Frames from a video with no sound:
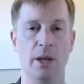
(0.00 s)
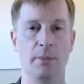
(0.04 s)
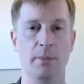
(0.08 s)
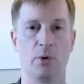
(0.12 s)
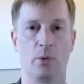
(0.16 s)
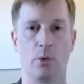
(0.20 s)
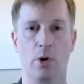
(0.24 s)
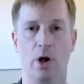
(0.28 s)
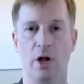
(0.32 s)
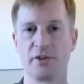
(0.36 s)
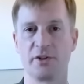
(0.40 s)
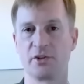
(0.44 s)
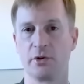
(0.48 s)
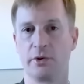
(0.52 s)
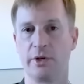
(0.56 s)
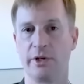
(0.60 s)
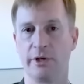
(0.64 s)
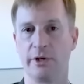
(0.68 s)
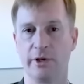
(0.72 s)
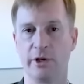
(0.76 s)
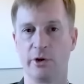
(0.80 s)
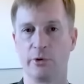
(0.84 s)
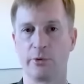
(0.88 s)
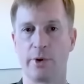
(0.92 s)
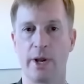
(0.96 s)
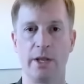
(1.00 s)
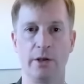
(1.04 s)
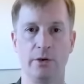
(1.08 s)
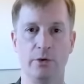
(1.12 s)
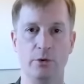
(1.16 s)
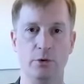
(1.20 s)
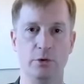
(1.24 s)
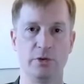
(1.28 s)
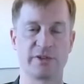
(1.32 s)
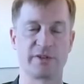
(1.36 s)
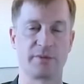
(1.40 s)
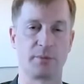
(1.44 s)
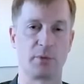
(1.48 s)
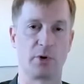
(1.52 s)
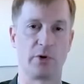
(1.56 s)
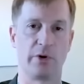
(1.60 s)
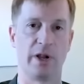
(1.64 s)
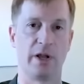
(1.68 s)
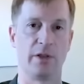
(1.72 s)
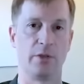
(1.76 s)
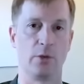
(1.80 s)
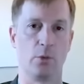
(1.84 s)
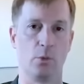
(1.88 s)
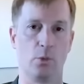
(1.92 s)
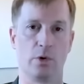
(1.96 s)
But we're also hearing great news from
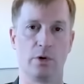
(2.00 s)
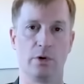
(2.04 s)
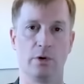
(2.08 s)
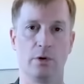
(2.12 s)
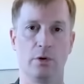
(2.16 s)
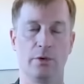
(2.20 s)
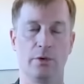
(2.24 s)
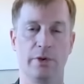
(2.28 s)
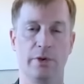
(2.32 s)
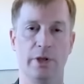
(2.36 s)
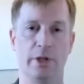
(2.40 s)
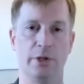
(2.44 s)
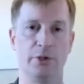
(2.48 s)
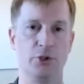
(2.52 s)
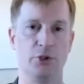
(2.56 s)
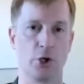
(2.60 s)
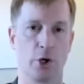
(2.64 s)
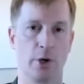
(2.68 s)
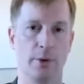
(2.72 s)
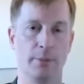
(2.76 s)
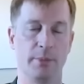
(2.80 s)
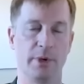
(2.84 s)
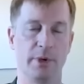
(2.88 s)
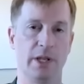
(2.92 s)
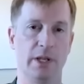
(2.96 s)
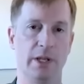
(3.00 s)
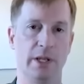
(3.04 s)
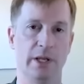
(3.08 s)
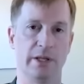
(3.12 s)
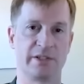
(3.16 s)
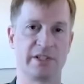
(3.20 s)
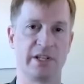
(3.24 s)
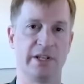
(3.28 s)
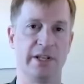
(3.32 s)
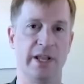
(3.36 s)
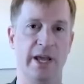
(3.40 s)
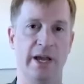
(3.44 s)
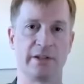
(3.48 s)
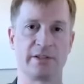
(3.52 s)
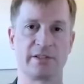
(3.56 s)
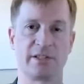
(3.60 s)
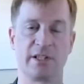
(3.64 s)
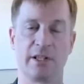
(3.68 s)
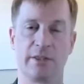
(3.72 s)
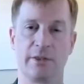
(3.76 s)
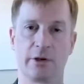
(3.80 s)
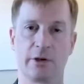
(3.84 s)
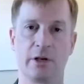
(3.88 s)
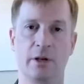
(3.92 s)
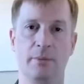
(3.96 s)
around the world. Germany has announced
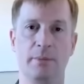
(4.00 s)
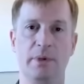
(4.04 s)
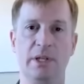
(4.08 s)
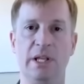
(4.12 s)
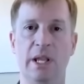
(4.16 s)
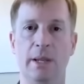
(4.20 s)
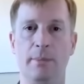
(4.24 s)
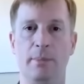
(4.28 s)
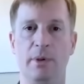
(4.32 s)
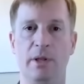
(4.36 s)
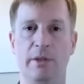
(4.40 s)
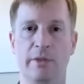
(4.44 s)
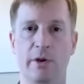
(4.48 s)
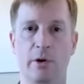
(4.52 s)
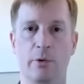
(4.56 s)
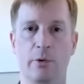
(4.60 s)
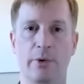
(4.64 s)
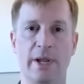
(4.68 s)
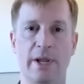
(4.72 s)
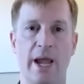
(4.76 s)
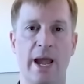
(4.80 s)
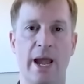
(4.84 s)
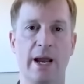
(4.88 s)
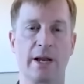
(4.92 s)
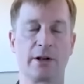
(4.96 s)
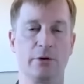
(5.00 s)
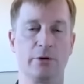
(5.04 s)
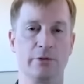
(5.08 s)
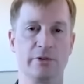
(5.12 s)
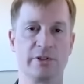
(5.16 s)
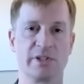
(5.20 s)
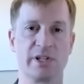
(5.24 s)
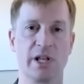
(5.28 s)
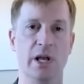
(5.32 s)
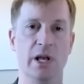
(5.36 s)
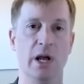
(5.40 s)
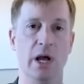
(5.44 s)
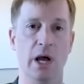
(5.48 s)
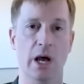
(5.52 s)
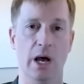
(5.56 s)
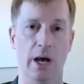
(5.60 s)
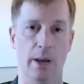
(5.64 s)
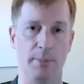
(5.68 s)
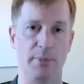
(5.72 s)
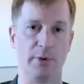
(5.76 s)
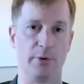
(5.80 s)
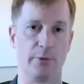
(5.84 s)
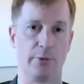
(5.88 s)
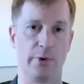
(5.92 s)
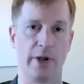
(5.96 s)
that they're going to be keeping their reactors
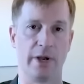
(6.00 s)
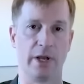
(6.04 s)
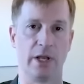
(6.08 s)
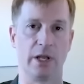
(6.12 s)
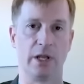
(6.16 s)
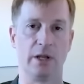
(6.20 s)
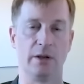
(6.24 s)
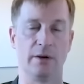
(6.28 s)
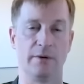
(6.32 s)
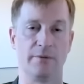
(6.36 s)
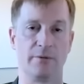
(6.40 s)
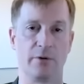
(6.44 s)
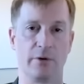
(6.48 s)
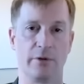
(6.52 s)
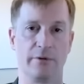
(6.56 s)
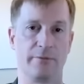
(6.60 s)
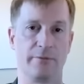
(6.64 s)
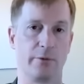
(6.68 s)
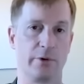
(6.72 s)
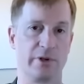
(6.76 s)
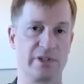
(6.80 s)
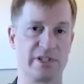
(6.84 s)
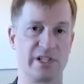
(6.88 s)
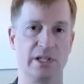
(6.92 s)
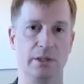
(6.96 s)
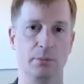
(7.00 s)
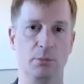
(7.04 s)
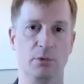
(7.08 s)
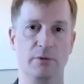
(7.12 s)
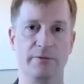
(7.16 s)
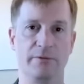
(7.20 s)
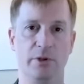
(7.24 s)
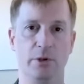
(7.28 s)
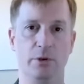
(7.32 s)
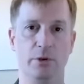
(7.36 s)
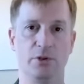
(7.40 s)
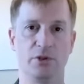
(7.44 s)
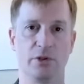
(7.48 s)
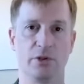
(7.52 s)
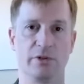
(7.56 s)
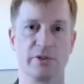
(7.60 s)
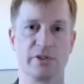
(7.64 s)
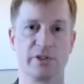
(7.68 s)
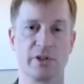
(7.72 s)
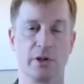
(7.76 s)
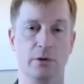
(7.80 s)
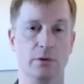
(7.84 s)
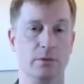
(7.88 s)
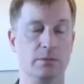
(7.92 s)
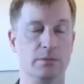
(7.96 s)
up and running for the foreseeable future.
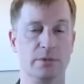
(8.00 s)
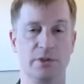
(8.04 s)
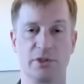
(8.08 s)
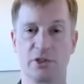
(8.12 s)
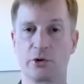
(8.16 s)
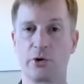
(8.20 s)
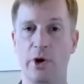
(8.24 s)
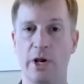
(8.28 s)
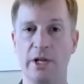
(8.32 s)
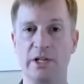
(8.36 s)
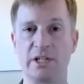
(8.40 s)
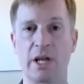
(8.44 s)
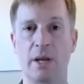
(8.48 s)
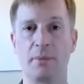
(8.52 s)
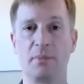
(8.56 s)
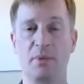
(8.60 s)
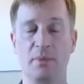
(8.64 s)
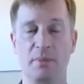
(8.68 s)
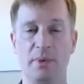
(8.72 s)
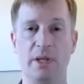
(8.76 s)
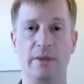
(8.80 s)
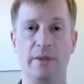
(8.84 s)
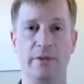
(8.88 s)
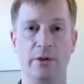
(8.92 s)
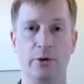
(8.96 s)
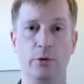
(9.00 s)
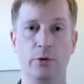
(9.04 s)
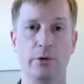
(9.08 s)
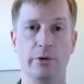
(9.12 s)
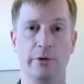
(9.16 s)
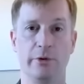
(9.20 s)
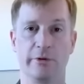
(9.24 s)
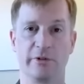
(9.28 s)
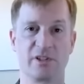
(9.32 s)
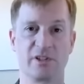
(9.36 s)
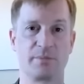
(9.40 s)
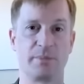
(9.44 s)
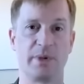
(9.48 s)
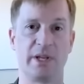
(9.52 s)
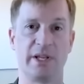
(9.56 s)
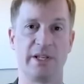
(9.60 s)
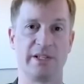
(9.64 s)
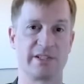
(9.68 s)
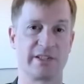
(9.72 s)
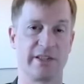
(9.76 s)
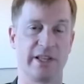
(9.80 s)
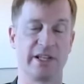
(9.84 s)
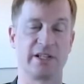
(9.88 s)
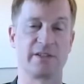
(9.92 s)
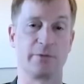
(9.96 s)
So it's a great time to be in the nuclear
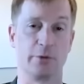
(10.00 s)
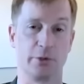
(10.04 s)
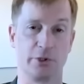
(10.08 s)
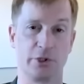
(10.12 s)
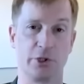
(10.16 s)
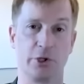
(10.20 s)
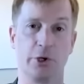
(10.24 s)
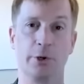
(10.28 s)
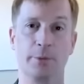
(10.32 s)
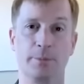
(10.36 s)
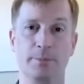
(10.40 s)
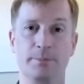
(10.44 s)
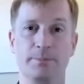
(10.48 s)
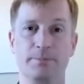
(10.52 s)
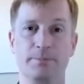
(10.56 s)
space, that's for sure.